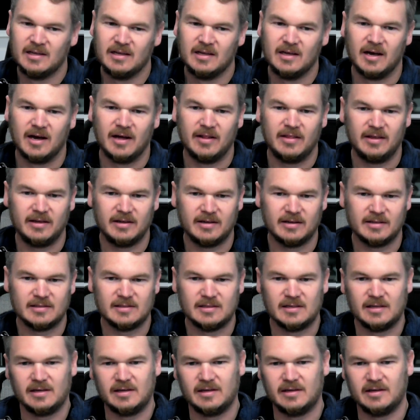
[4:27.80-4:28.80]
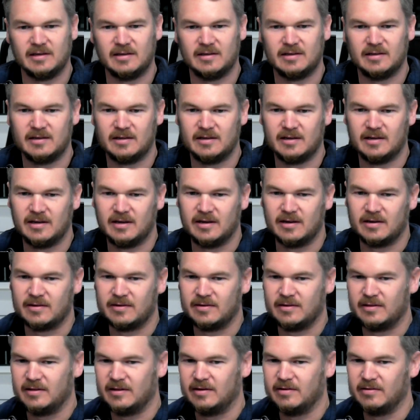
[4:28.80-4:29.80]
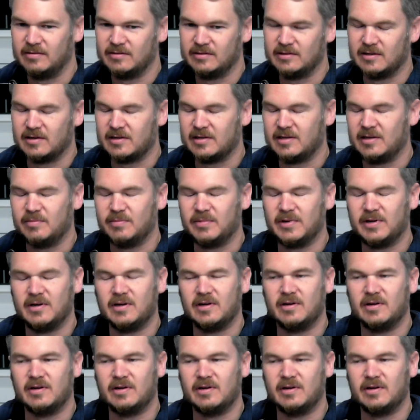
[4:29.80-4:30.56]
I think it's a good little document